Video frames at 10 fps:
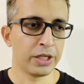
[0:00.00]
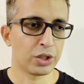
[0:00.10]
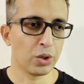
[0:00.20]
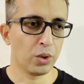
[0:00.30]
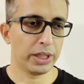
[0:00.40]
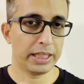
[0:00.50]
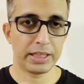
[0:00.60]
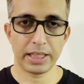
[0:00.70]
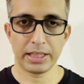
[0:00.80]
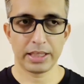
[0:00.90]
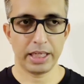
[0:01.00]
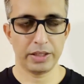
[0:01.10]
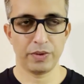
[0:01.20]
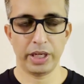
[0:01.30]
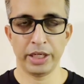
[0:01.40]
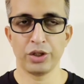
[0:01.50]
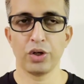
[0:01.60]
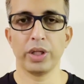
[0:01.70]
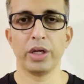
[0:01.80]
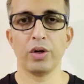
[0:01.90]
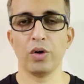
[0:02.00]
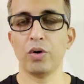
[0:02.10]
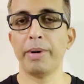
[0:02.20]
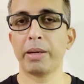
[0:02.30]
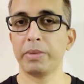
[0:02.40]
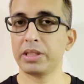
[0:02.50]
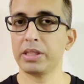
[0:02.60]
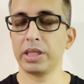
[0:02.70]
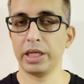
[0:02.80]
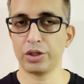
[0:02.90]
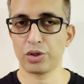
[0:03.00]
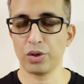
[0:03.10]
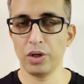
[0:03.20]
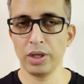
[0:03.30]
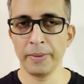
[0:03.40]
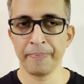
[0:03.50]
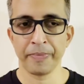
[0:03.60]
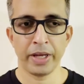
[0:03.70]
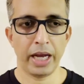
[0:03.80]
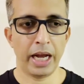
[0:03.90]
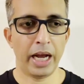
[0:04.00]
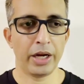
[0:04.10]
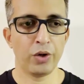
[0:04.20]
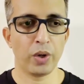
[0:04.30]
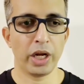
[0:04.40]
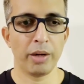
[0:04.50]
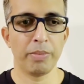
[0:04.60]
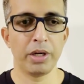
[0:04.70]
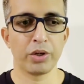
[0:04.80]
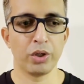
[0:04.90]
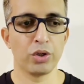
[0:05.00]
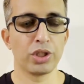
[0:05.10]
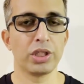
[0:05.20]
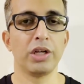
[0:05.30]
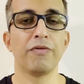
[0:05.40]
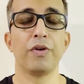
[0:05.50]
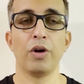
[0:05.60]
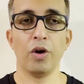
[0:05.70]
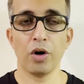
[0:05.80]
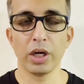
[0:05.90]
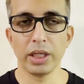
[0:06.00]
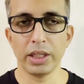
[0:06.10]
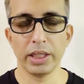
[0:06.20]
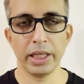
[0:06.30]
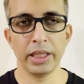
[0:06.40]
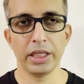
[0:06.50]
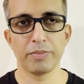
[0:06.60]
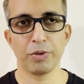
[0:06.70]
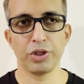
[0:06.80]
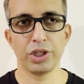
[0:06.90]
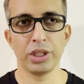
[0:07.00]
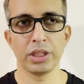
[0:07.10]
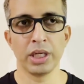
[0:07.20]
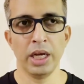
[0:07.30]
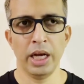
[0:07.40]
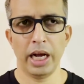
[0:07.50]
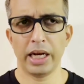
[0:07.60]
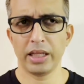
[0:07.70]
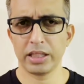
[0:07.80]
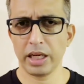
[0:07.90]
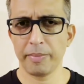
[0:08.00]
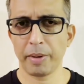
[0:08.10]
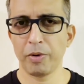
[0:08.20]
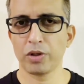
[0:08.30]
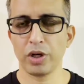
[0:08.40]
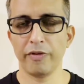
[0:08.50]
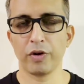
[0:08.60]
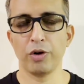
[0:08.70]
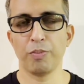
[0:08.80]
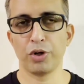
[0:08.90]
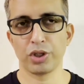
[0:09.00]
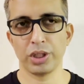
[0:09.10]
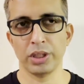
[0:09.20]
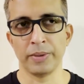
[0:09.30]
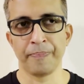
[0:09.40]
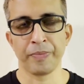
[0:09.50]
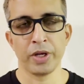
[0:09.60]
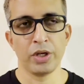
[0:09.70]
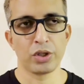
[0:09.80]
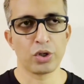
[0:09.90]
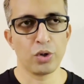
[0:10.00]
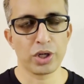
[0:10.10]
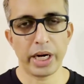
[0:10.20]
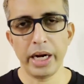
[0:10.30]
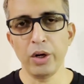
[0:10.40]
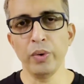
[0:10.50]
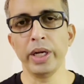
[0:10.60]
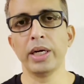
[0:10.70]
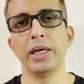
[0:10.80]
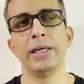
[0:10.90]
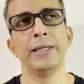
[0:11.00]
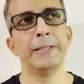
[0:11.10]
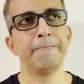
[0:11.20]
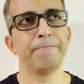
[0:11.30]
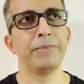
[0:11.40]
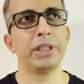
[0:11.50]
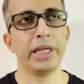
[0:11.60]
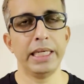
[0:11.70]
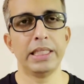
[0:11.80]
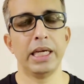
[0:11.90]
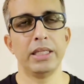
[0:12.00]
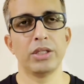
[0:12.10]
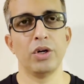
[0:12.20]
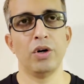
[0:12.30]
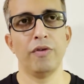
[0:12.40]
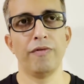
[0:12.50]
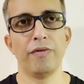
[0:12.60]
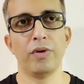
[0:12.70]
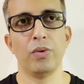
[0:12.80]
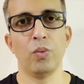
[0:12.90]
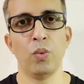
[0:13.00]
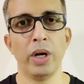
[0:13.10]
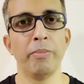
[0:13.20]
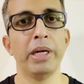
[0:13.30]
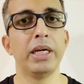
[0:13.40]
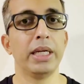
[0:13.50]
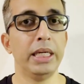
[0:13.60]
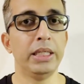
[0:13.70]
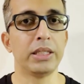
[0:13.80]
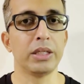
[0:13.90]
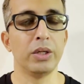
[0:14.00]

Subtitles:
So this exercise will ensure that your lower back muscle stays strong and you are able to sit for longer in these positions, and at the same time also have good posture. So try doing 3 sets of 1 minute each.